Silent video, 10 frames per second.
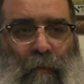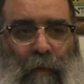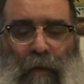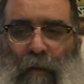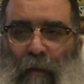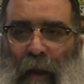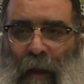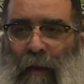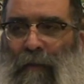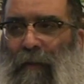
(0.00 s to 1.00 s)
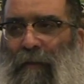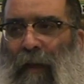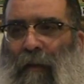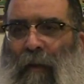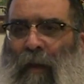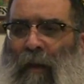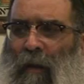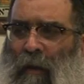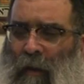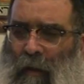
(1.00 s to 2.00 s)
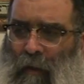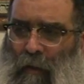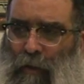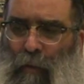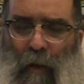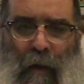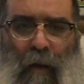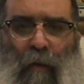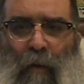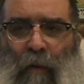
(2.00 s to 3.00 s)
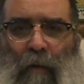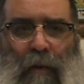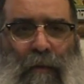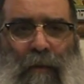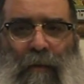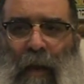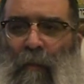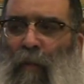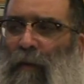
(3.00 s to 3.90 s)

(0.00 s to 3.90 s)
The Torah is the same. Shulchan Aruch is the same,